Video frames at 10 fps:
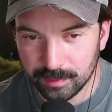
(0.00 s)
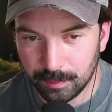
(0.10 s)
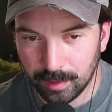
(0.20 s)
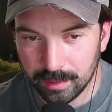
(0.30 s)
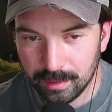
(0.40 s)

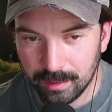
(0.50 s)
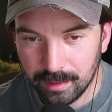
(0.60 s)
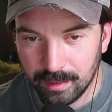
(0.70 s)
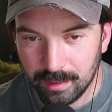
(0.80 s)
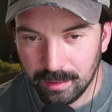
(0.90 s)
but
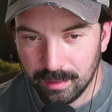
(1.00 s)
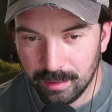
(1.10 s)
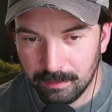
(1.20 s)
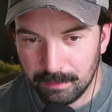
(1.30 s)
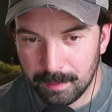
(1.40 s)

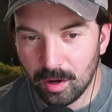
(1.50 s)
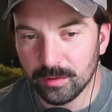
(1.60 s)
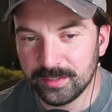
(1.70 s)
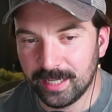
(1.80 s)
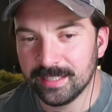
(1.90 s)
maybe
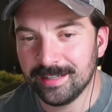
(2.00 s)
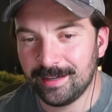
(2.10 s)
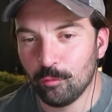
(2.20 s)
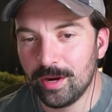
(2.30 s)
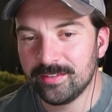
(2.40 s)
it's like
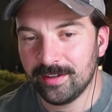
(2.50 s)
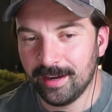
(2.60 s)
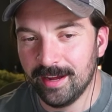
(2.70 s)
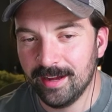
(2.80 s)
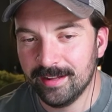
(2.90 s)

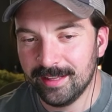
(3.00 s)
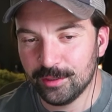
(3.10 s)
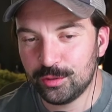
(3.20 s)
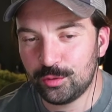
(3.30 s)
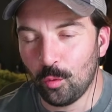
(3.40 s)
a
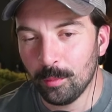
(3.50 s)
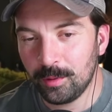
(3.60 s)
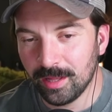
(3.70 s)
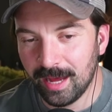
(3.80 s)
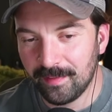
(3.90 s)
storm
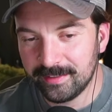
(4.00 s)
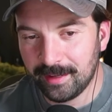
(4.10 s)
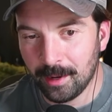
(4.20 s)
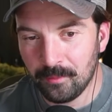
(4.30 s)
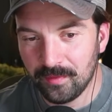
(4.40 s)
cloud. That's
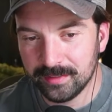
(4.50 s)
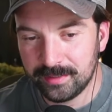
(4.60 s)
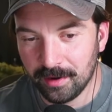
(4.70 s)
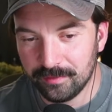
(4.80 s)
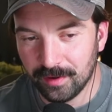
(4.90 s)
kind
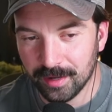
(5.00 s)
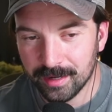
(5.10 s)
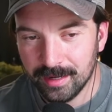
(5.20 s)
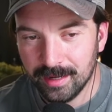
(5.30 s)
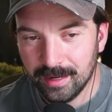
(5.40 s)
of fun.
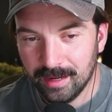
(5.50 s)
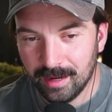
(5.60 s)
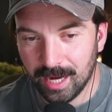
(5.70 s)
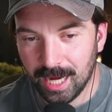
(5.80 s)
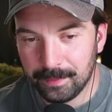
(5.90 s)

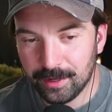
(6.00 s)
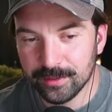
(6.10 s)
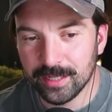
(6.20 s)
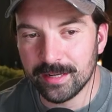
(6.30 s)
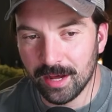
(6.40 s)
Here's
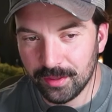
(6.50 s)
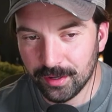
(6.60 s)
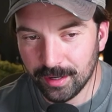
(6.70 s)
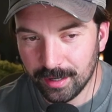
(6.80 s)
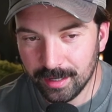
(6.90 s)

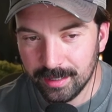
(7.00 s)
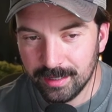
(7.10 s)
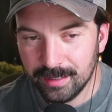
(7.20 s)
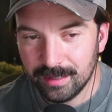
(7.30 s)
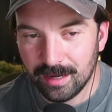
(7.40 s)
another
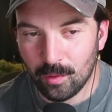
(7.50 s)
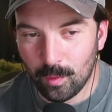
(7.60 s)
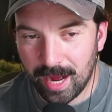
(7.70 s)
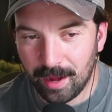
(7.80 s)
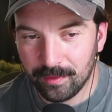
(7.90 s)

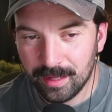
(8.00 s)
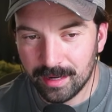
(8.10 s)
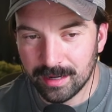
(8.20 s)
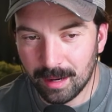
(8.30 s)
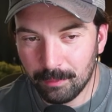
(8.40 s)

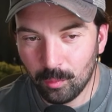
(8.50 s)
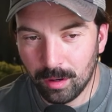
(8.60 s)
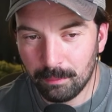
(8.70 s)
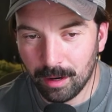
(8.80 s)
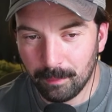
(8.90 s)

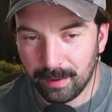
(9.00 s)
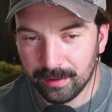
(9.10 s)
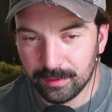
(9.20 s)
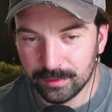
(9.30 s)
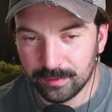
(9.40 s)
#1
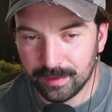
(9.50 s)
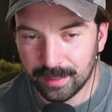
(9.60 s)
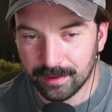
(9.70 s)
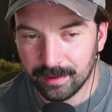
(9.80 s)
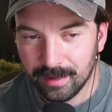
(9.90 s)
Barbarical
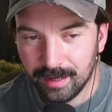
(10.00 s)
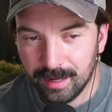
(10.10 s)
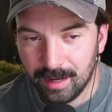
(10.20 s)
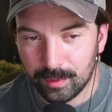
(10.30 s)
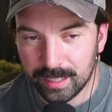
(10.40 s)
Defender.
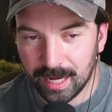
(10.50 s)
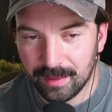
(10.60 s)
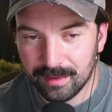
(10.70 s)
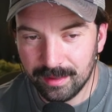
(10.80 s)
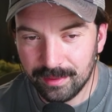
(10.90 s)
We got
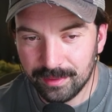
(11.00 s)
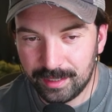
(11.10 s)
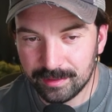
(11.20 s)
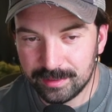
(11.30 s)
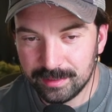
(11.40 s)
the
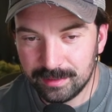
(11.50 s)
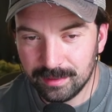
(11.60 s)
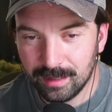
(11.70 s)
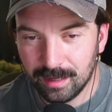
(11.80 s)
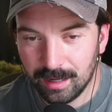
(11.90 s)
consistent
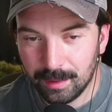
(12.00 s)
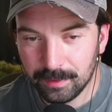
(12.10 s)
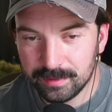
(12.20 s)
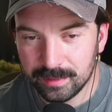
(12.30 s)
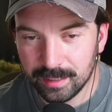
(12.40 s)

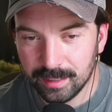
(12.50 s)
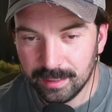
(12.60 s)
let's see.